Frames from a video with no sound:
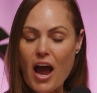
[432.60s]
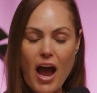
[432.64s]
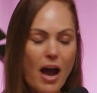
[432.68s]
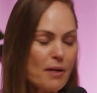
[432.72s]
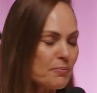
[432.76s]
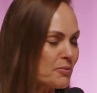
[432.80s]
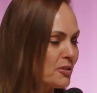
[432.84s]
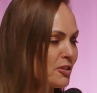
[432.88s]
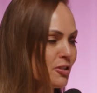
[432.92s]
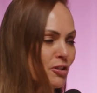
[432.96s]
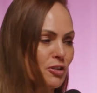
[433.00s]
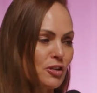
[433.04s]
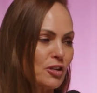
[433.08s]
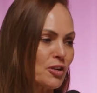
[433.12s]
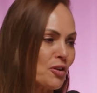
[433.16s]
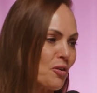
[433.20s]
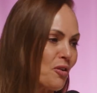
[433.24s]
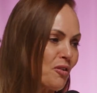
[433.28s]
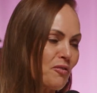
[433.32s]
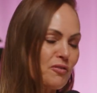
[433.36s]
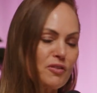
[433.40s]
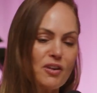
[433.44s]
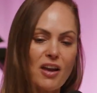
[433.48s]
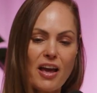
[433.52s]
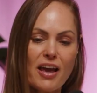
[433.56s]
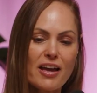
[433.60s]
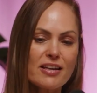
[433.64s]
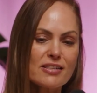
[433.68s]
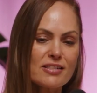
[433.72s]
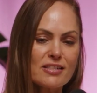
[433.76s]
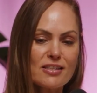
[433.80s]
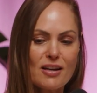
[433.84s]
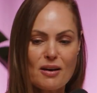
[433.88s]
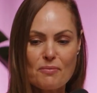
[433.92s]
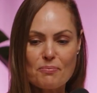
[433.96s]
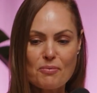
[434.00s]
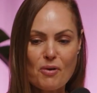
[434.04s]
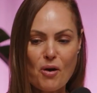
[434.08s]
Absolutely awful. I ended
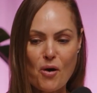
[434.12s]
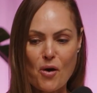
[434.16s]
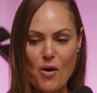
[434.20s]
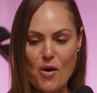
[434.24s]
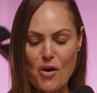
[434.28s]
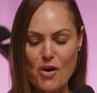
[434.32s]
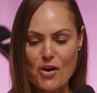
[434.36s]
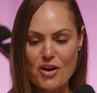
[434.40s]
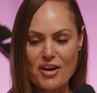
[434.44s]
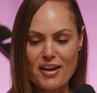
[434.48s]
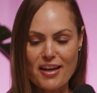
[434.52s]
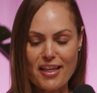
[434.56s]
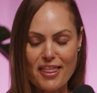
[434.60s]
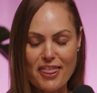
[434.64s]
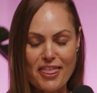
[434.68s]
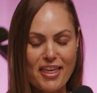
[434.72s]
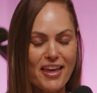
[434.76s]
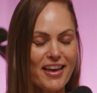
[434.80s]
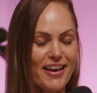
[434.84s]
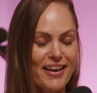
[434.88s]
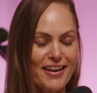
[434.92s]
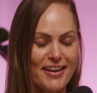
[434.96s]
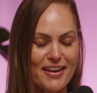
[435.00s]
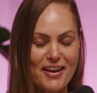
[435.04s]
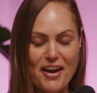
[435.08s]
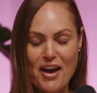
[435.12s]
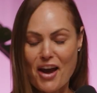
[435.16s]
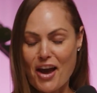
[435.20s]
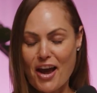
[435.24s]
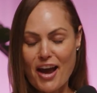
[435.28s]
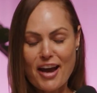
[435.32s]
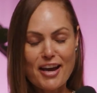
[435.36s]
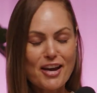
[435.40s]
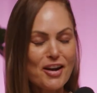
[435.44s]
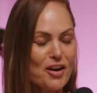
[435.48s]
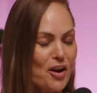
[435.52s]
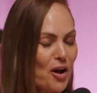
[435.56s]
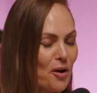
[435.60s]
up on the,
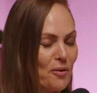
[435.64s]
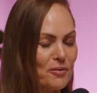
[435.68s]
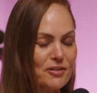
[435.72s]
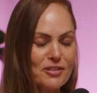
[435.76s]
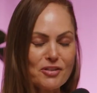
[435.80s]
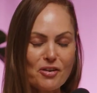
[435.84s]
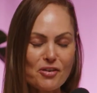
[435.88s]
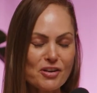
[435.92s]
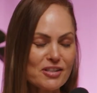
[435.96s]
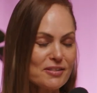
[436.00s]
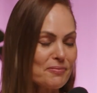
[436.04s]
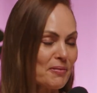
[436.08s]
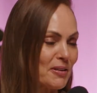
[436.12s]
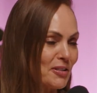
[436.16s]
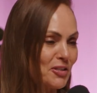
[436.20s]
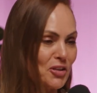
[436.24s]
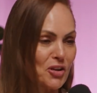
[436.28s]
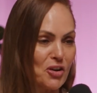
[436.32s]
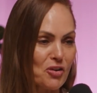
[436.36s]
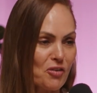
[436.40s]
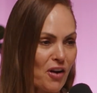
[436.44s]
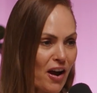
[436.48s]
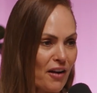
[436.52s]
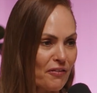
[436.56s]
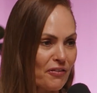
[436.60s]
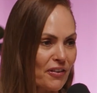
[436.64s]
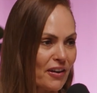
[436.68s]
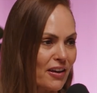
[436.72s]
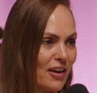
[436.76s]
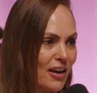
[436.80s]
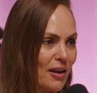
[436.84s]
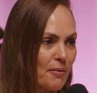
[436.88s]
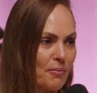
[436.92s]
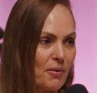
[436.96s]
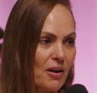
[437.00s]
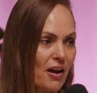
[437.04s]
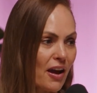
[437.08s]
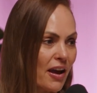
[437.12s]
sorry to be too graphic here,
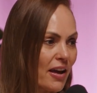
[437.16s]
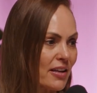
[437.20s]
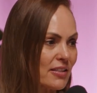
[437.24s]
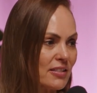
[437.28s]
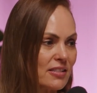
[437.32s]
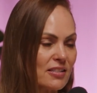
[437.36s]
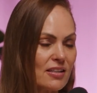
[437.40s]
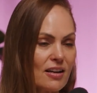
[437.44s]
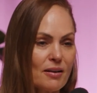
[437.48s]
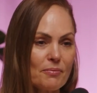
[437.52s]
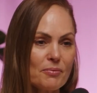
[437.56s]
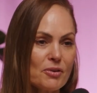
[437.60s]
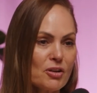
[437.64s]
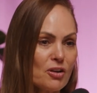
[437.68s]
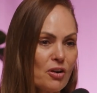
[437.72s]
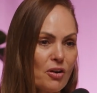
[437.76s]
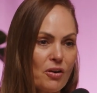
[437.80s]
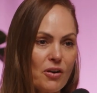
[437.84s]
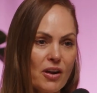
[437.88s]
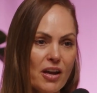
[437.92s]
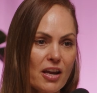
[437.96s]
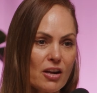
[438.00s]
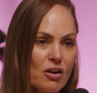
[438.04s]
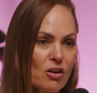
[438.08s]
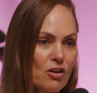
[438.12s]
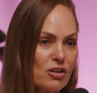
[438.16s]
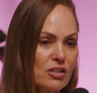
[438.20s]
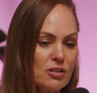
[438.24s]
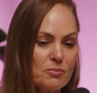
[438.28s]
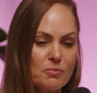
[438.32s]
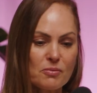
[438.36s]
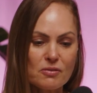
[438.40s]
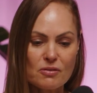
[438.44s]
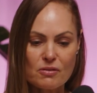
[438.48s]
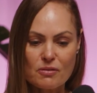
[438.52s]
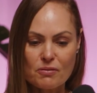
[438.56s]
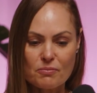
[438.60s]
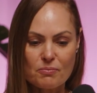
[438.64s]
but I ended up, in
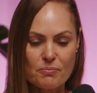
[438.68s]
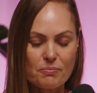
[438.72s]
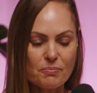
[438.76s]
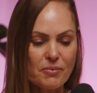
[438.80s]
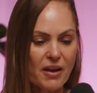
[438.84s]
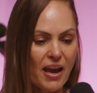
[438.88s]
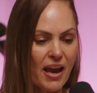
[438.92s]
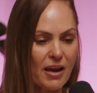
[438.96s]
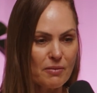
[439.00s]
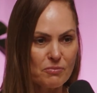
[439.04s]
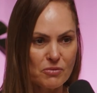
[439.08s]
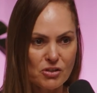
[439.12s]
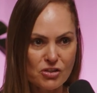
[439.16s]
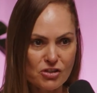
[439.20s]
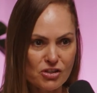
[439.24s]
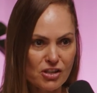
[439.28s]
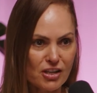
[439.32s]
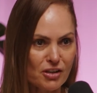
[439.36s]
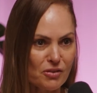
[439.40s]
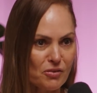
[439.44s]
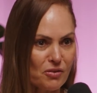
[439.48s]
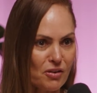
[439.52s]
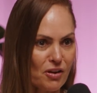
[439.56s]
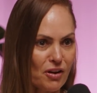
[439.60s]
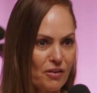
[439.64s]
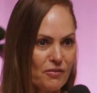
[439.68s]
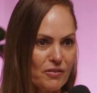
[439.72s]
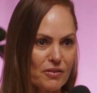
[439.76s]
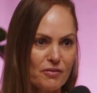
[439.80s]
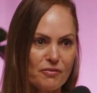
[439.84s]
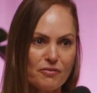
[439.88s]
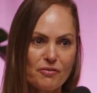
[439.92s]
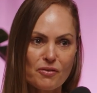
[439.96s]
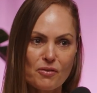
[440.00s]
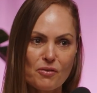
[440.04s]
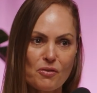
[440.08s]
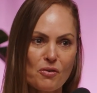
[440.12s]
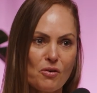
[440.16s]
hospital, hemorrhaging all over the
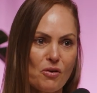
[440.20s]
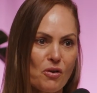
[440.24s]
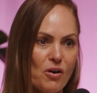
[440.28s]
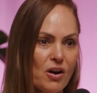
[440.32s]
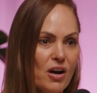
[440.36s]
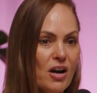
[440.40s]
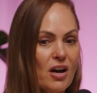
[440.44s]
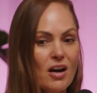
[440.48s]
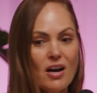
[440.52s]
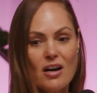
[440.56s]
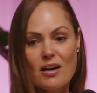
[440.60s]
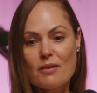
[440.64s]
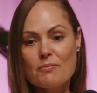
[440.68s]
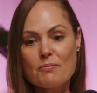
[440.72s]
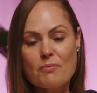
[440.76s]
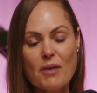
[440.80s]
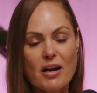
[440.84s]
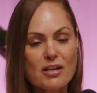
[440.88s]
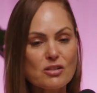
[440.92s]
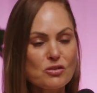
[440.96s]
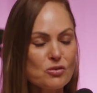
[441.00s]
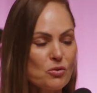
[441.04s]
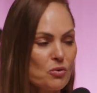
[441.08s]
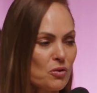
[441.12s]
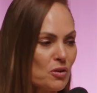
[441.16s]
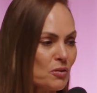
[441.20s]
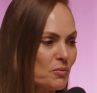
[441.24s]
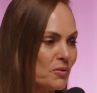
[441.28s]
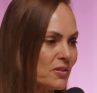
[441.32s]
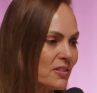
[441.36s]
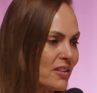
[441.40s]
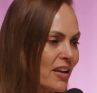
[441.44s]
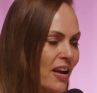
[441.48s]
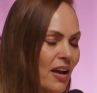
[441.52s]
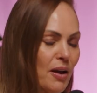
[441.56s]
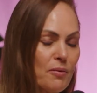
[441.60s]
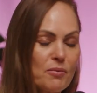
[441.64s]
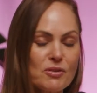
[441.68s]
floor. My daughter was
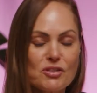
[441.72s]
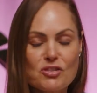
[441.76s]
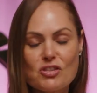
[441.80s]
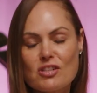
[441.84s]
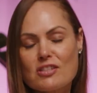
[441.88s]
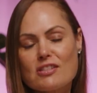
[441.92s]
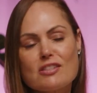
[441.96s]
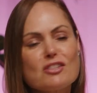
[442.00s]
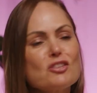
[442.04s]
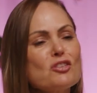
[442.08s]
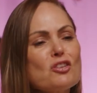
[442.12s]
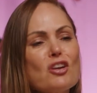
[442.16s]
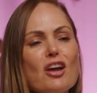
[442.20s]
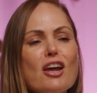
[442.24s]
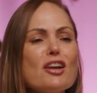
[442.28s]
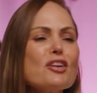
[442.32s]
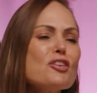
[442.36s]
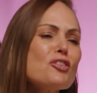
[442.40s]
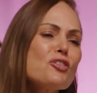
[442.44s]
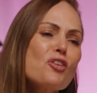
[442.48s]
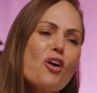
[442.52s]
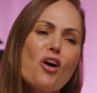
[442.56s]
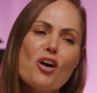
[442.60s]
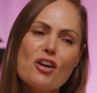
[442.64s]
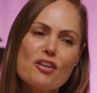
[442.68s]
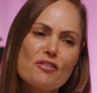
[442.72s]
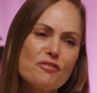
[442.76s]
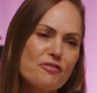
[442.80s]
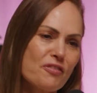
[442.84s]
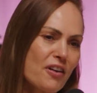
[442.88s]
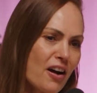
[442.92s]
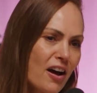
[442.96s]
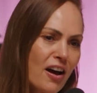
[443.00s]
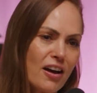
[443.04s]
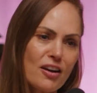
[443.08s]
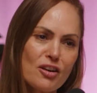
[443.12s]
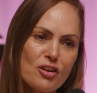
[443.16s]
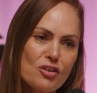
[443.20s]
there. It was just not a
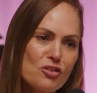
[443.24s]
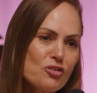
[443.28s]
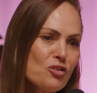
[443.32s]
fun